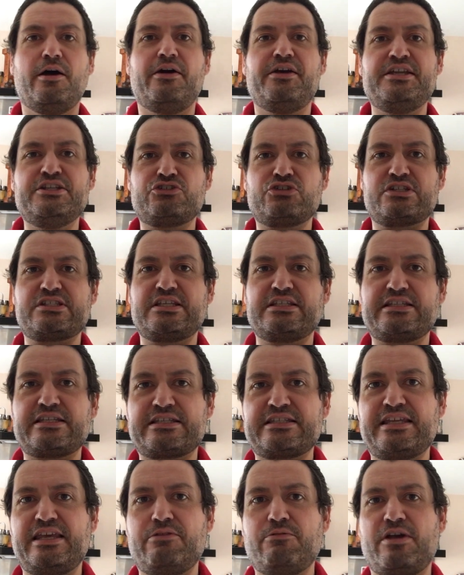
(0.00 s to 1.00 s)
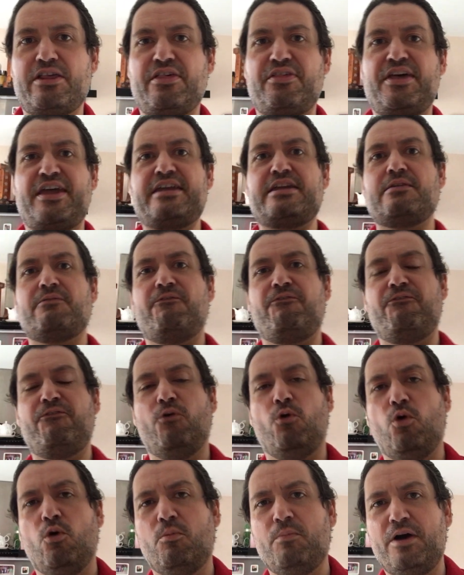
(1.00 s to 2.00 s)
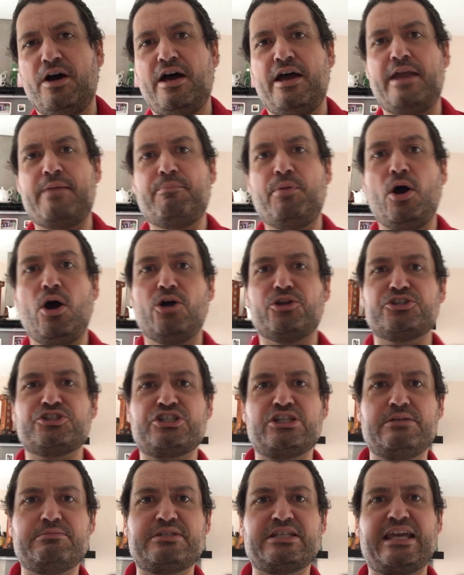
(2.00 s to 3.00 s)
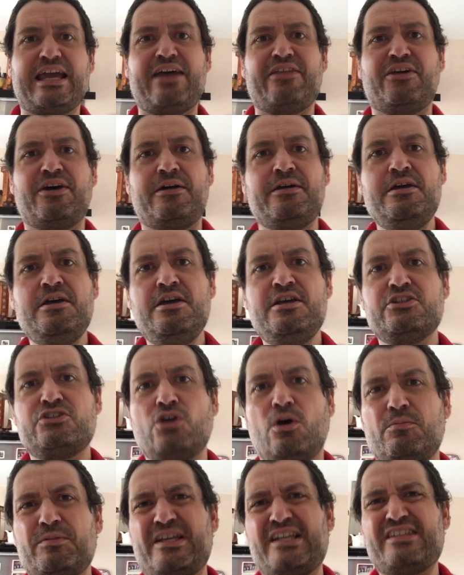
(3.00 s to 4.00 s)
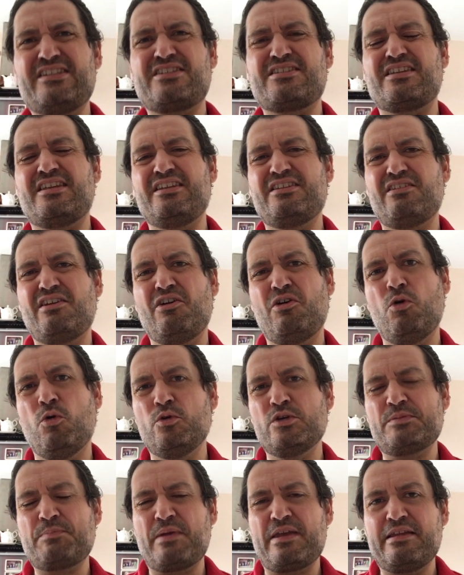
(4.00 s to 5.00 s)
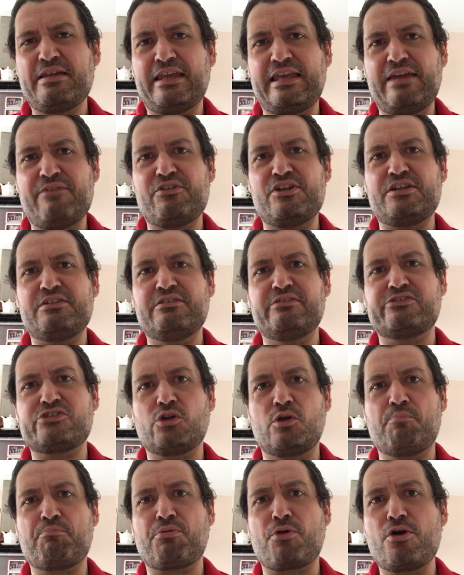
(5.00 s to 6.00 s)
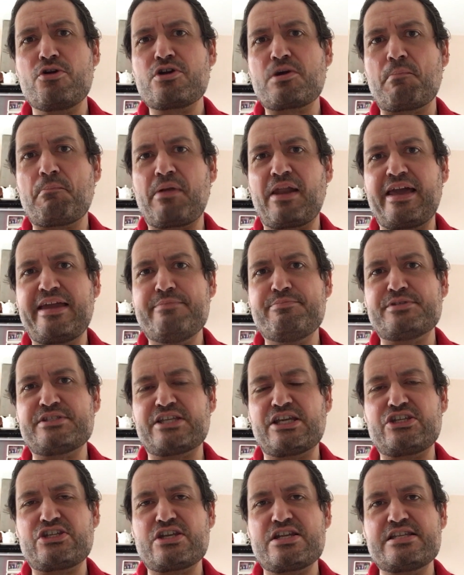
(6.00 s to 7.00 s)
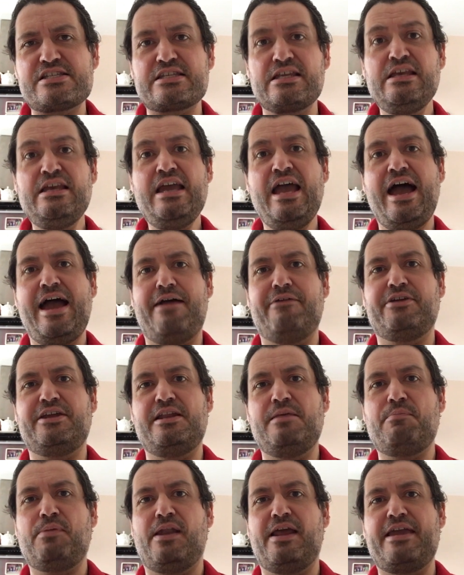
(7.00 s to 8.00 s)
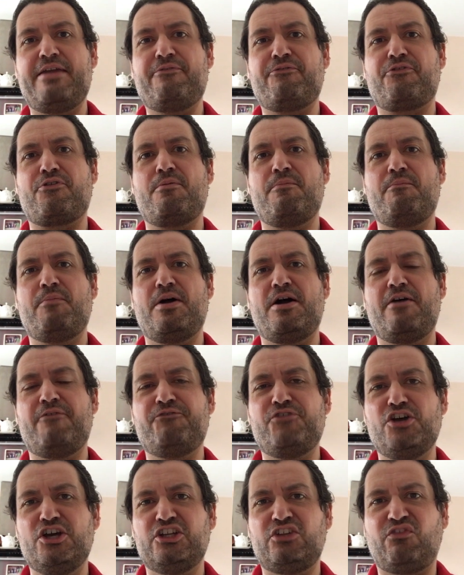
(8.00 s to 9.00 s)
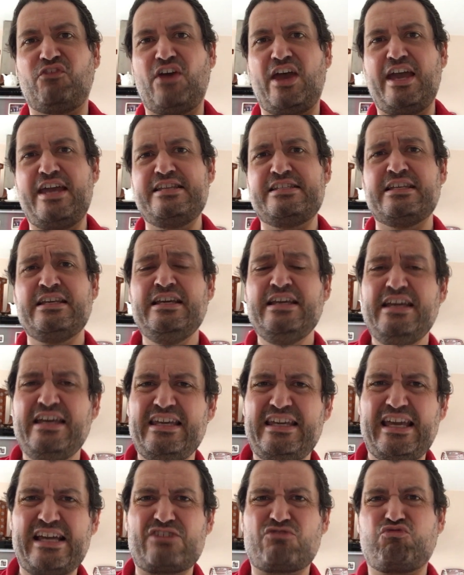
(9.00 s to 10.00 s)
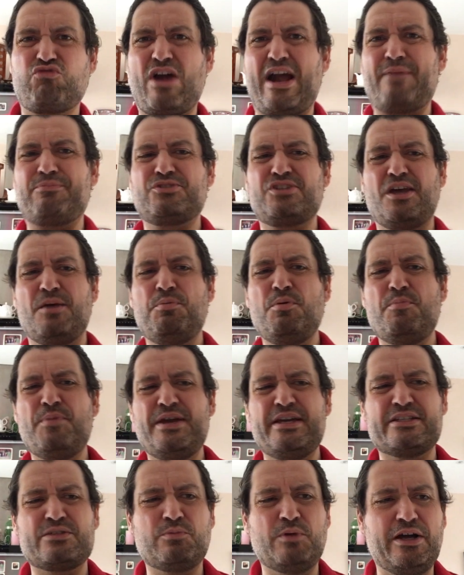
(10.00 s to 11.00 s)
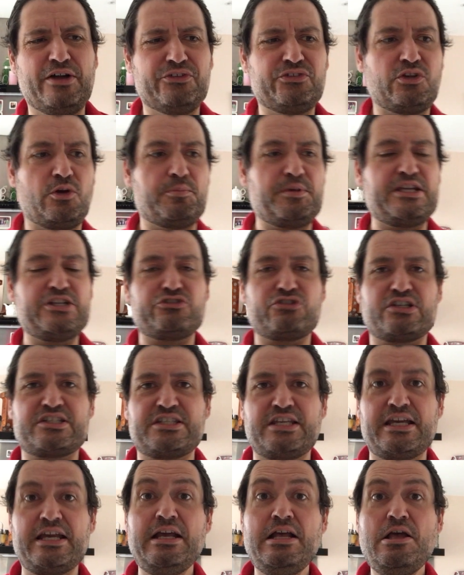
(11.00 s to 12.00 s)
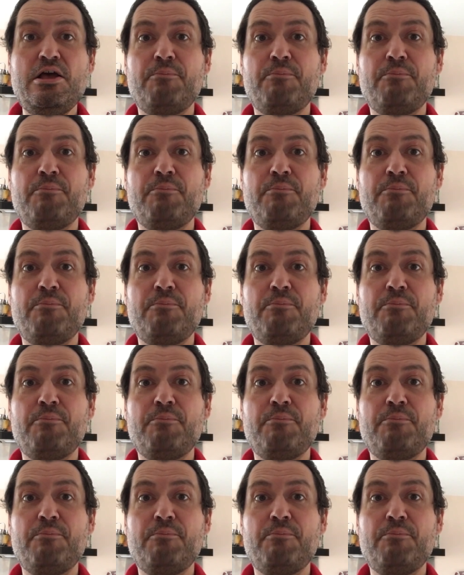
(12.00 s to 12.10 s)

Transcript: Interesting to see whether they can form a partnership together. Tompkins is always being given sort of broken play positions. How can he play from first phase? He gets wrapped up a bit as well, so it'll be interesting.